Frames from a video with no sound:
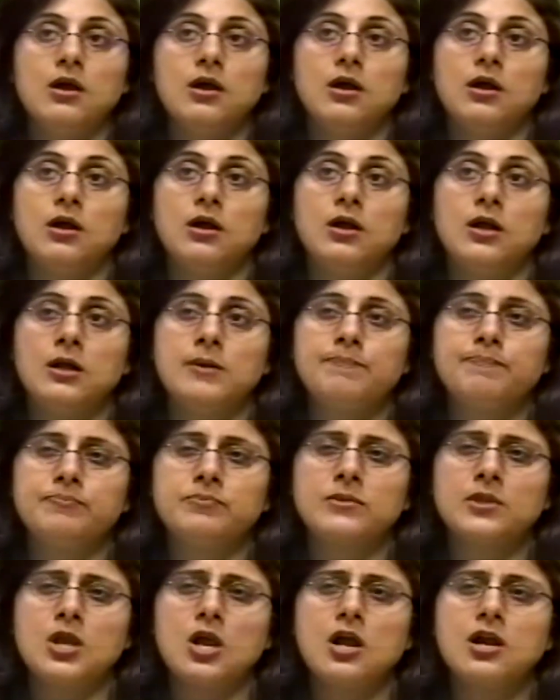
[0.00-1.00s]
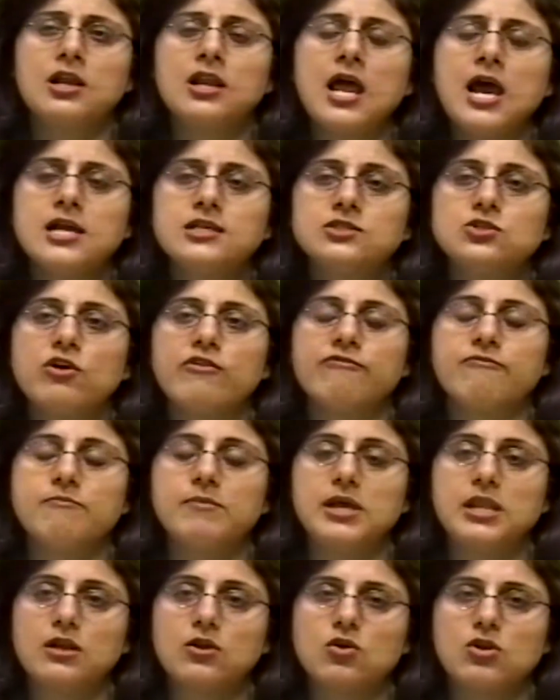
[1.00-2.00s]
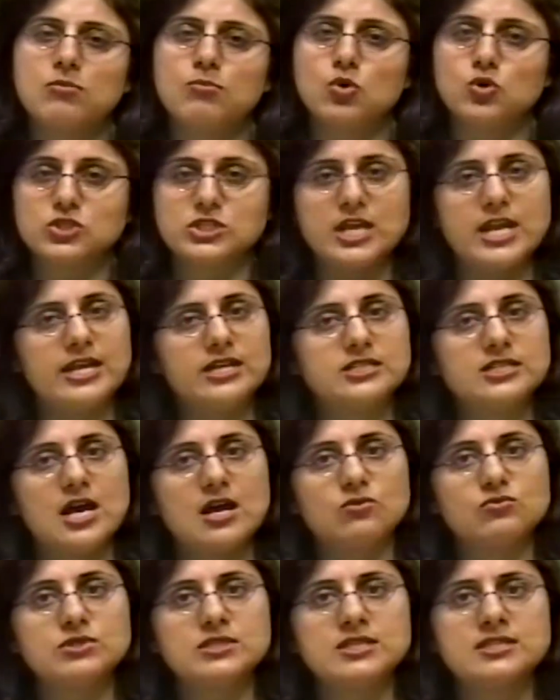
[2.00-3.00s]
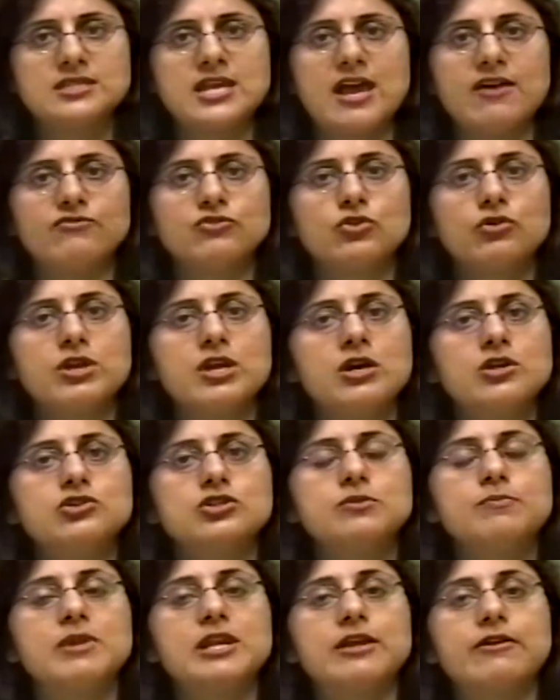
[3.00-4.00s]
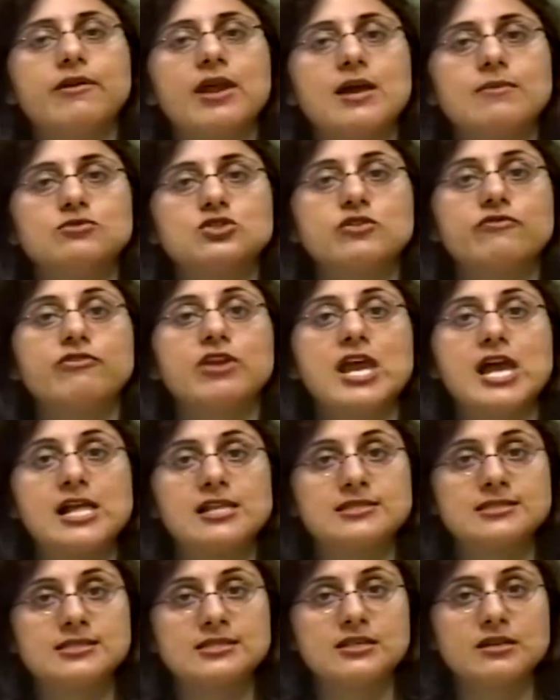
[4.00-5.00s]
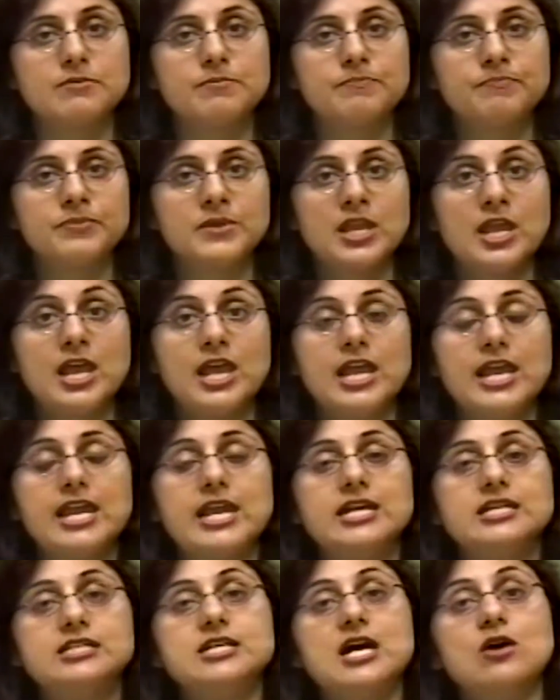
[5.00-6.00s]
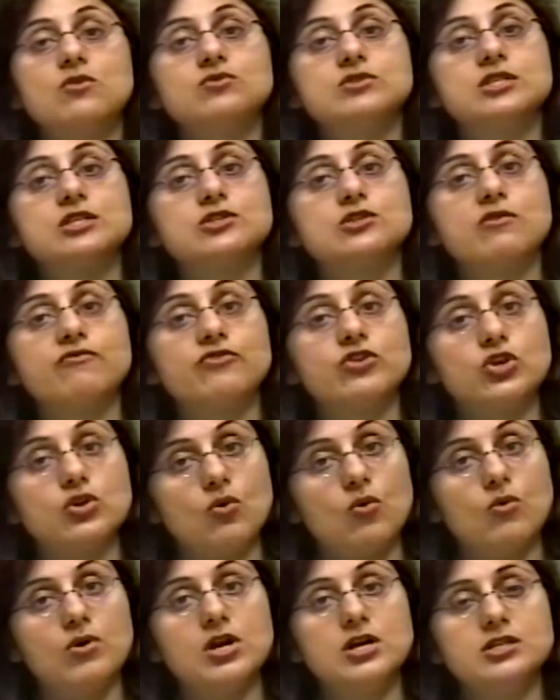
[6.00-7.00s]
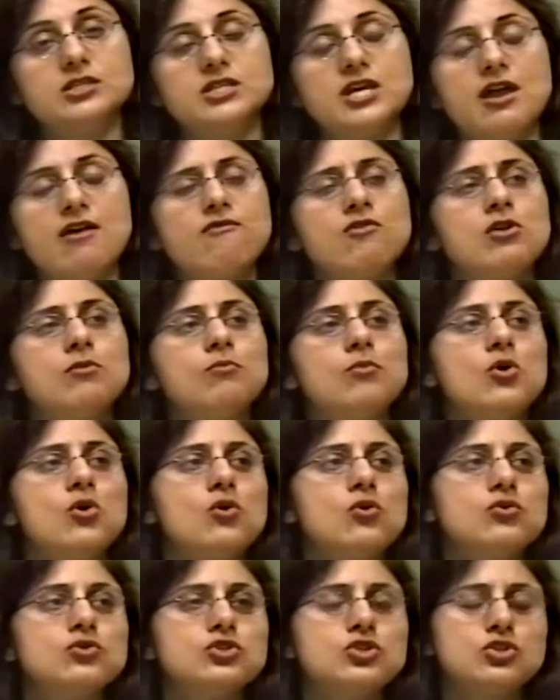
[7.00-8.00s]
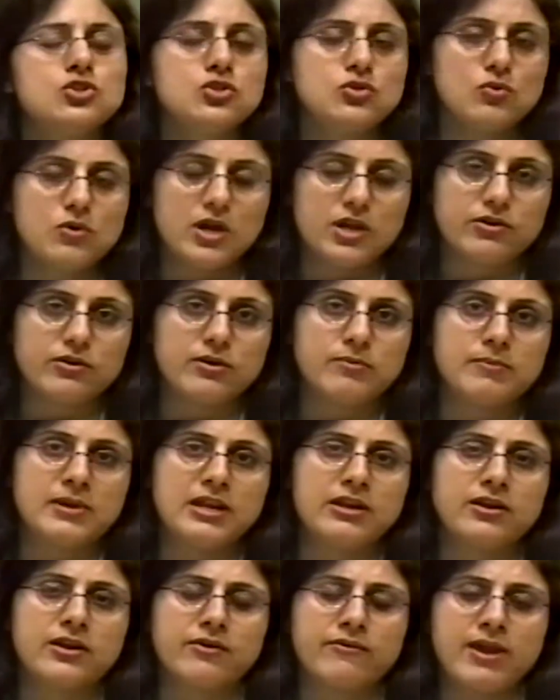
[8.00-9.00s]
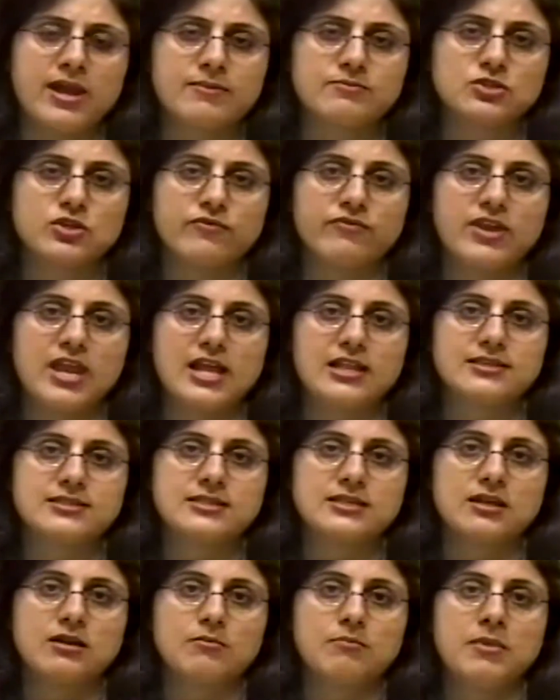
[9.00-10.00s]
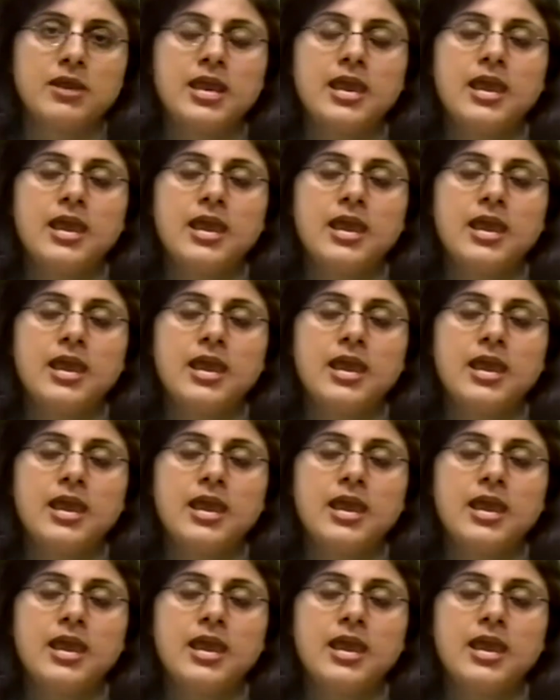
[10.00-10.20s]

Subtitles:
A glass of milk, almost 8 ounces, have 300 milligrams of calcium. 8 ounces of yogurt have almost 200 milligrams of calcium,